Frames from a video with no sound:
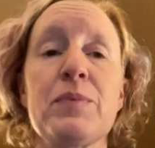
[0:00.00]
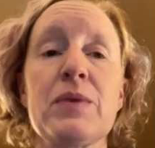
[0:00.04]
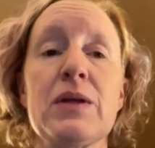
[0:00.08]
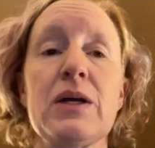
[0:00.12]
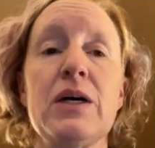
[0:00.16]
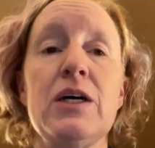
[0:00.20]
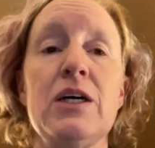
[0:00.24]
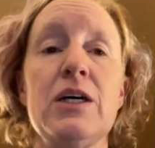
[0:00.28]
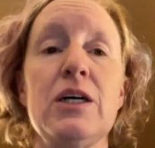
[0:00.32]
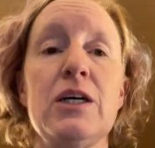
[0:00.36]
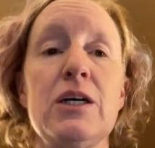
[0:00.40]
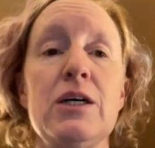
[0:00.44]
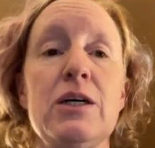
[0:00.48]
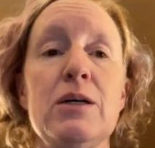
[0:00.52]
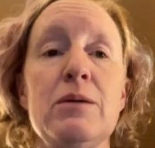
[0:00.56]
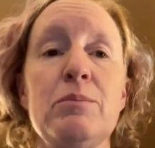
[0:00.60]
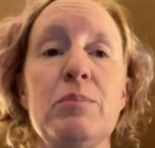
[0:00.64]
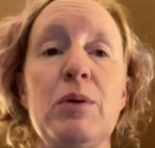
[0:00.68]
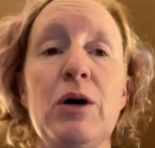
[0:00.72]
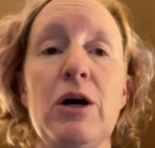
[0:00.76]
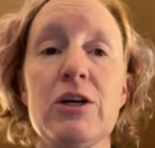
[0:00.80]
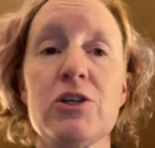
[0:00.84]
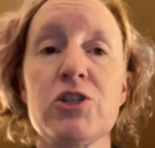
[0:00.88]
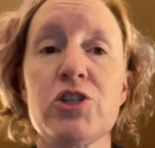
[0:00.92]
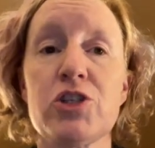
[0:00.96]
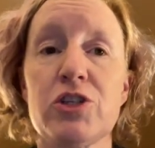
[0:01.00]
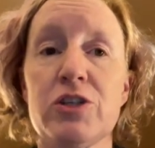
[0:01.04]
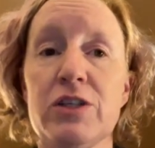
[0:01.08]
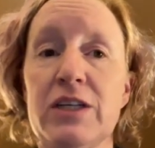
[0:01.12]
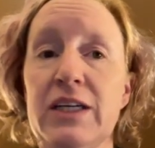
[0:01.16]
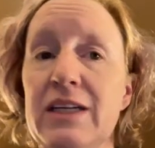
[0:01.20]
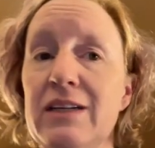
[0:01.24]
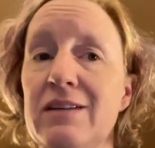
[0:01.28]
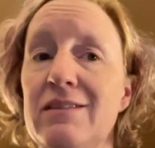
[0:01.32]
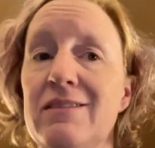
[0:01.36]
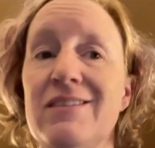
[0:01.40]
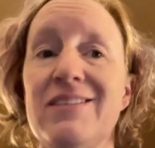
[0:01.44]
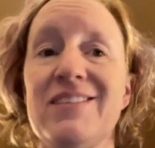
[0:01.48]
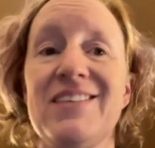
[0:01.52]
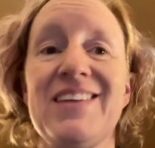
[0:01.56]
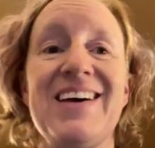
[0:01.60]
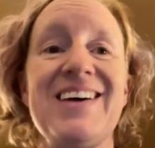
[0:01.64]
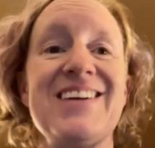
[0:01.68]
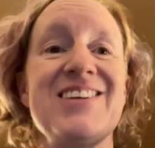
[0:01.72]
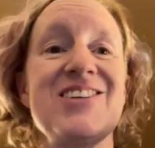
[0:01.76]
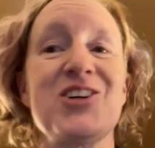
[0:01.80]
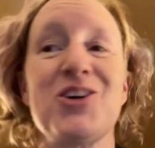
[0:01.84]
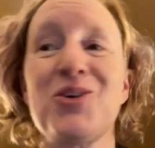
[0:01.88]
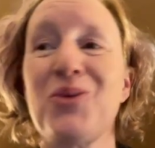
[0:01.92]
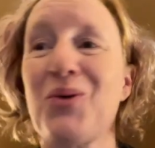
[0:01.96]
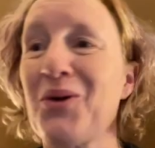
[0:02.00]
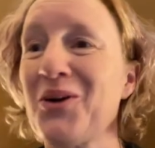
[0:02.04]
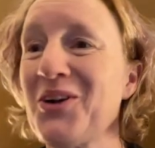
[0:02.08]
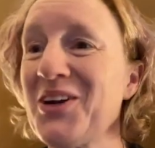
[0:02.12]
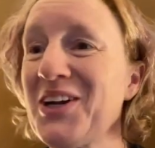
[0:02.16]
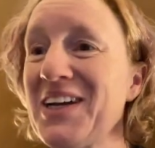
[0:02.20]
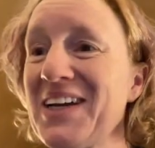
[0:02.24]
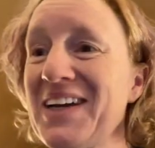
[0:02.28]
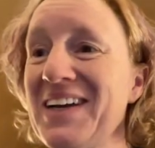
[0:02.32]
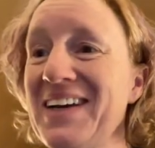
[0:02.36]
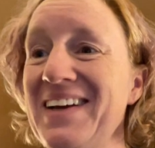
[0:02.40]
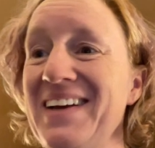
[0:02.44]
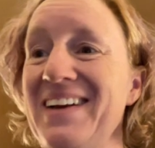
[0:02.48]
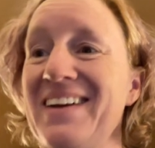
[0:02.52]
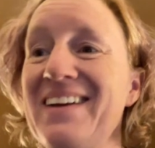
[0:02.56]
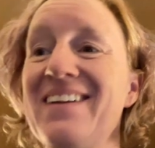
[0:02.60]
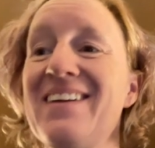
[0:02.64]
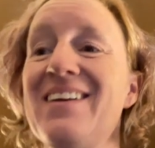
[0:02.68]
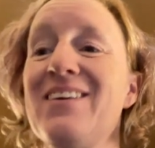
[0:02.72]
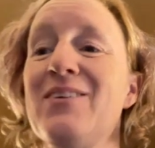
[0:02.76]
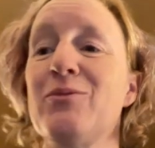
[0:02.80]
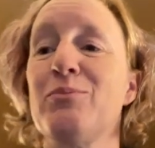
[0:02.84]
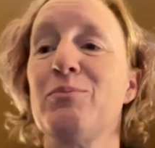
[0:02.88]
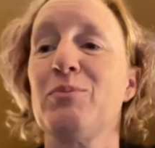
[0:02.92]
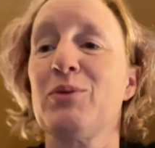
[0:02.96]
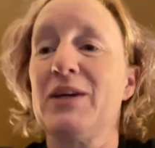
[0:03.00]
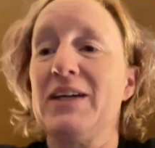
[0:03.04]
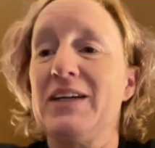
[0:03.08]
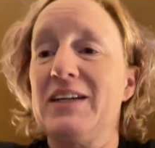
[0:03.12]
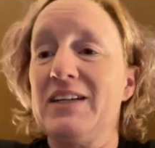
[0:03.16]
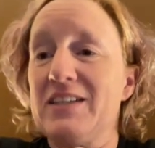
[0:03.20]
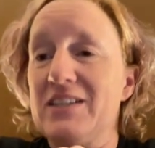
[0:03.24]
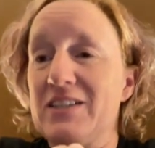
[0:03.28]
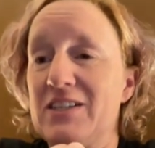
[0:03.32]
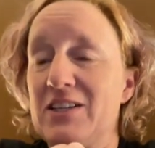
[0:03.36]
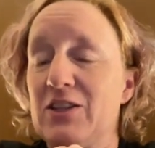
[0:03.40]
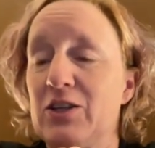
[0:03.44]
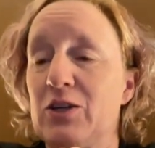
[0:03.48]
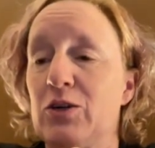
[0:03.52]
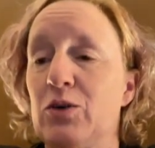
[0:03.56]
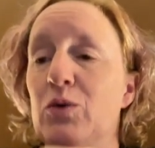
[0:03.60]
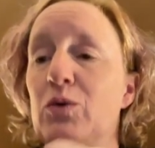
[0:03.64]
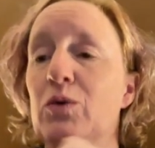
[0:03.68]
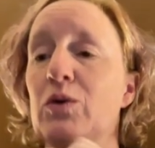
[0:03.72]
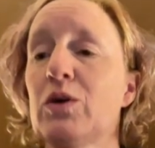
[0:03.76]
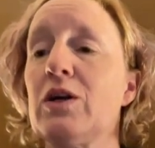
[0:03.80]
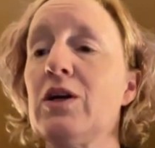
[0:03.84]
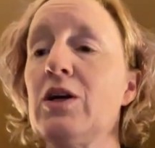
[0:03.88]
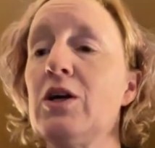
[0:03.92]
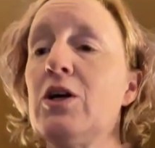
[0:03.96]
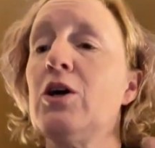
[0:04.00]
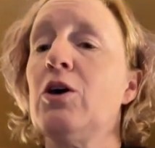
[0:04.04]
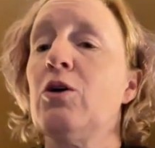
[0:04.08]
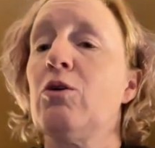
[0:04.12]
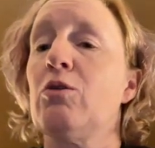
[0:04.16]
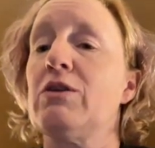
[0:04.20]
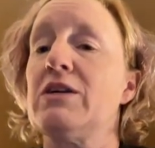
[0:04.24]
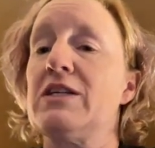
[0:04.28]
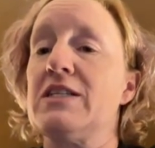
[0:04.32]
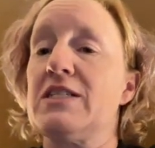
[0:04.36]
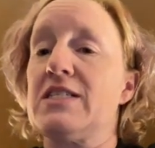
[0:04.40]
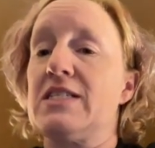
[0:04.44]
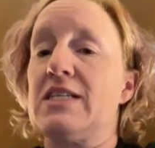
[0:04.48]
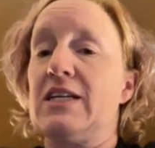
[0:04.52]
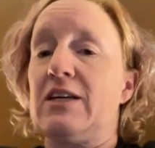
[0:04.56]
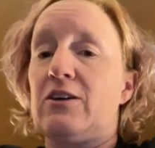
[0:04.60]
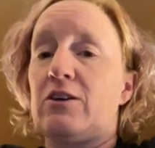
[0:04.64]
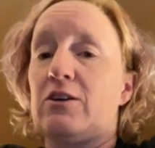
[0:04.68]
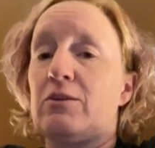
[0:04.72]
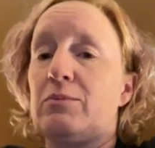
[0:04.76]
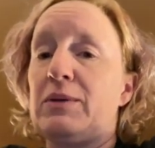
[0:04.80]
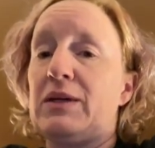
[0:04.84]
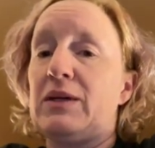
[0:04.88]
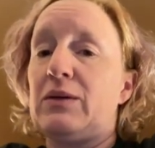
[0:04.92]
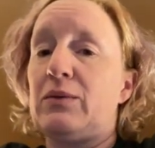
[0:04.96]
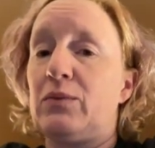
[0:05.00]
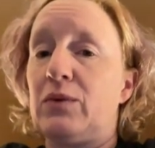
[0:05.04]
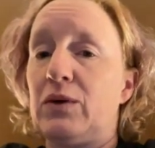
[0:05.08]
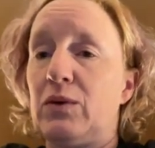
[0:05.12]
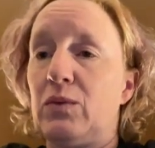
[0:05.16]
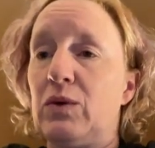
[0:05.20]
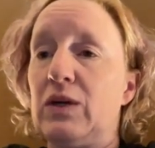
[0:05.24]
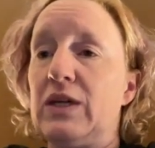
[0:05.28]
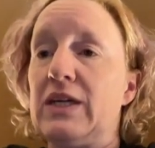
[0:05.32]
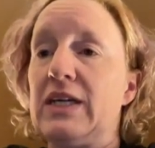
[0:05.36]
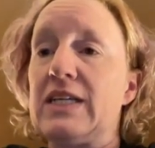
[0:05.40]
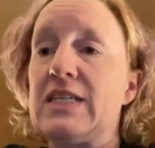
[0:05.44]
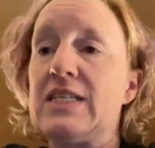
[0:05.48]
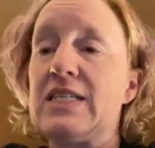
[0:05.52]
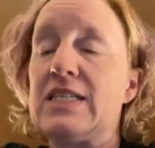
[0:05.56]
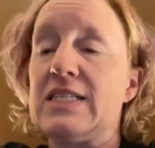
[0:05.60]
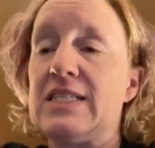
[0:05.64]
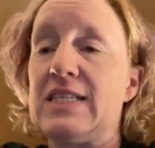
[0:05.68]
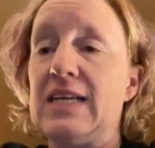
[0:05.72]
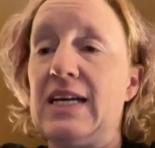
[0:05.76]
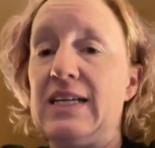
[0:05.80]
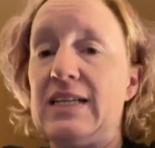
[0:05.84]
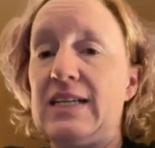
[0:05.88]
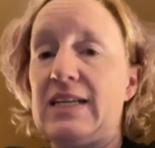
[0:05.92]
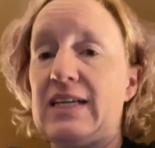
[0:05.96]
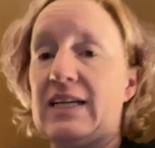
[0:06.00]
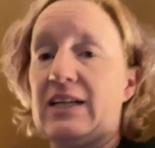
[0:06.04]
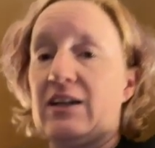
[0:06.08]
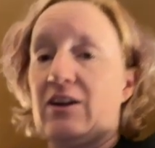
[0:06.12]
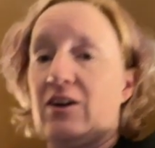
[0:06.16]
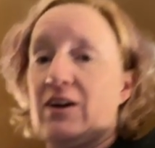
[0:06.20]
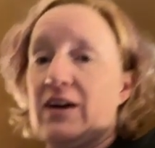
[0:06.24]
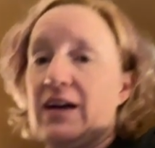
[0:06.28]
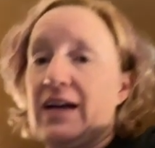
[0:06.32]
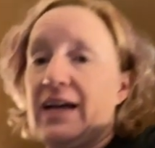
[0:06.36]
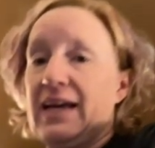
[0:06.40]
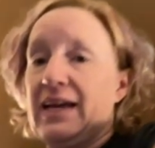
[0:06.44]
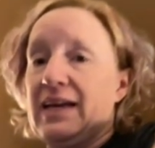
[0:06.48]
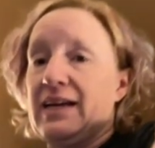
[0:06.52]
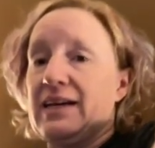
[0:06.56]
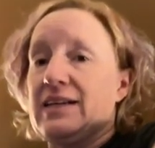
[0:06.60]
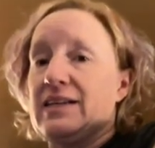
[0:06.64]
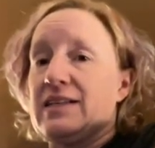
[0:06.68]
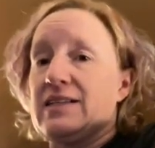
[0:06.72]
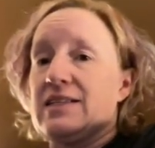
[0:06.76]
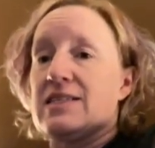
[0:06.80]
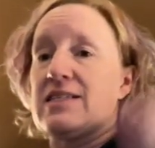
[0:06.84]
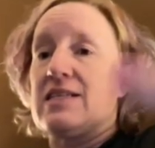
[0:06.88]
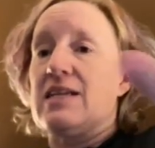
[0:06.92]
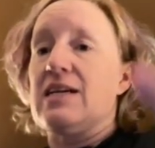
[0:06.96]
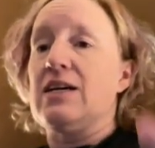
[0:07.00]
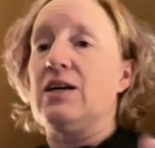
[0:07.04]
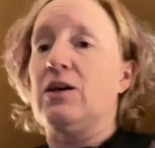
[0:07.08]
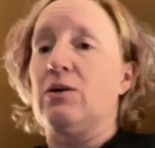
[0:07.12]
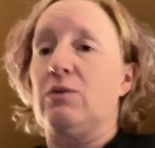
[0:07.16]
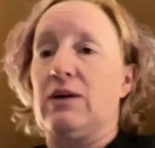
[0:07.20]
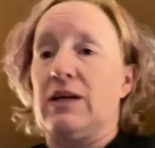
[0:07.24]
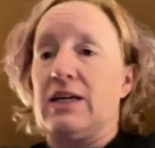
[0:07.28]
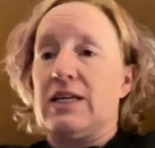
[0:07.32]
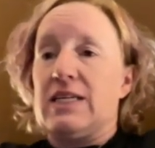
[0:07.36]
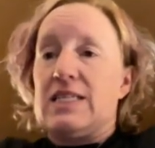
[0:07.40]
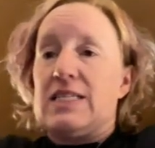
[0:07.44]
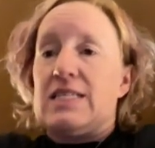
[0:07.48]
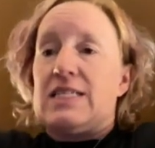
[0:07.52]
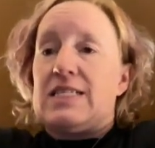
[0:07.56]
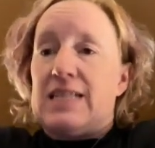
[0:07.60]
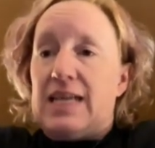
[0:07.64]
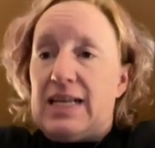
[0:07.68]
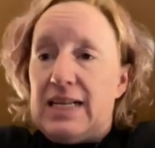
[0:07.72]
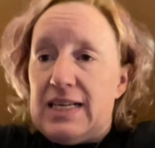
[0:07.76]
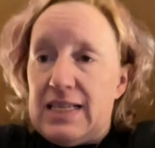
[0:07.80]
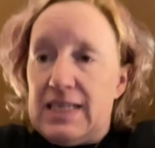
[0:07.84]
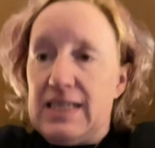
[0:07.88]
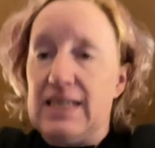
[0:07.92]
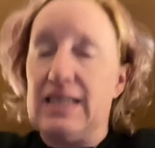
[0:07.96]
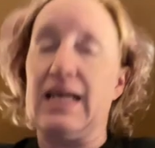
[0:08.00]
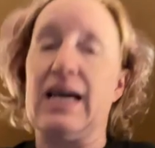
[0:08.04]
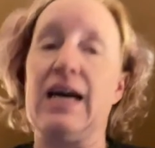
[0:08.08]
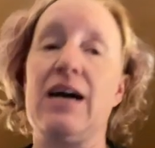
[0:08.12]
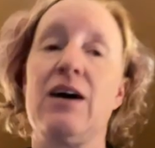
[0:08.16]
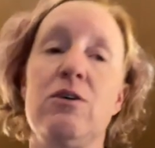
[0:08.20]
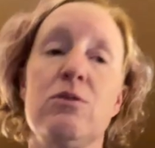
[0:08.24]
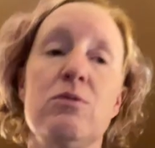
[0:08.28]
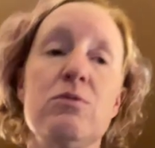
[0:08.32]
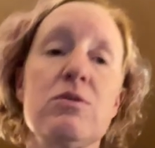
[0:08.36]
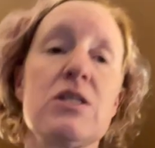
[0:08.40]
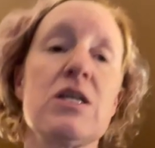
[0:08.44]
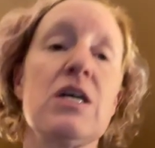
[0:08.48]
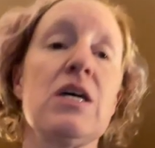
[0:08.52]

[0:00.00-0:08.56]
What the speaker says: Posturing, that decorticate, bringing it to the core, or decerebit, where we're extending our hands, we're extending out,